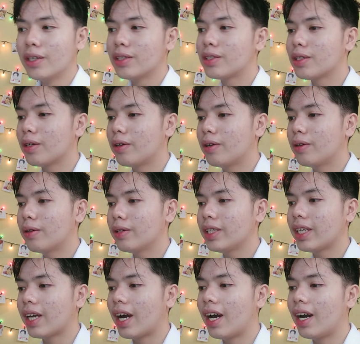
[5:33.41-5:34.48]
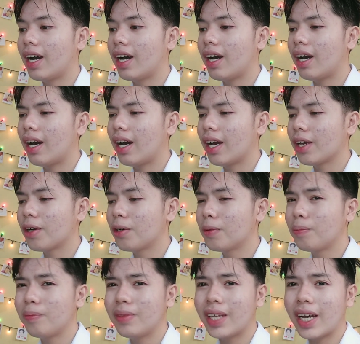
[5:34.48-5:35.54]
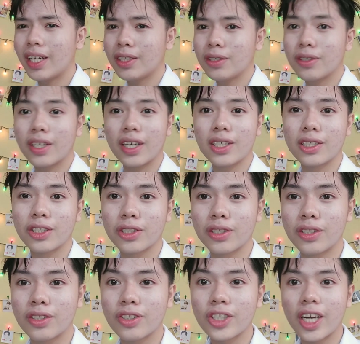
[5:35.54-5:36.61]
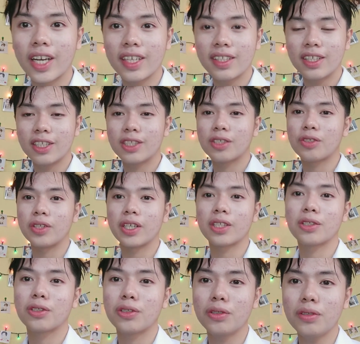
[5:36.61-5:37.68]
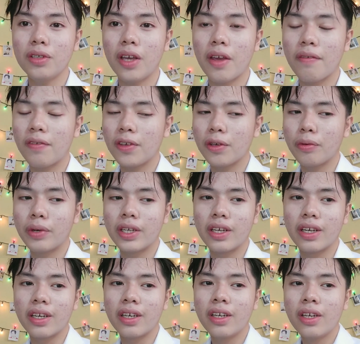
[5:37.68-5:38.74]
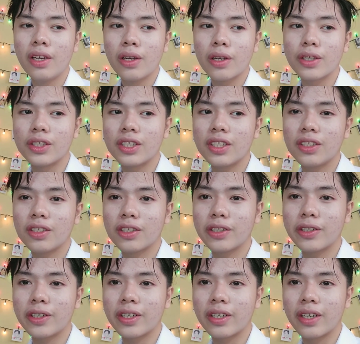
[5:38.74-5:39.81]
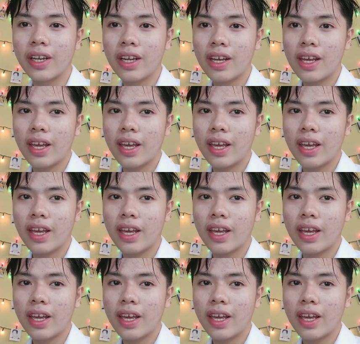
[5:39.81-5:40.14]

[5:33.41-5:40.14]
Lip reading: So yeah, I hope that you guys should try this trick too if you wanna continue your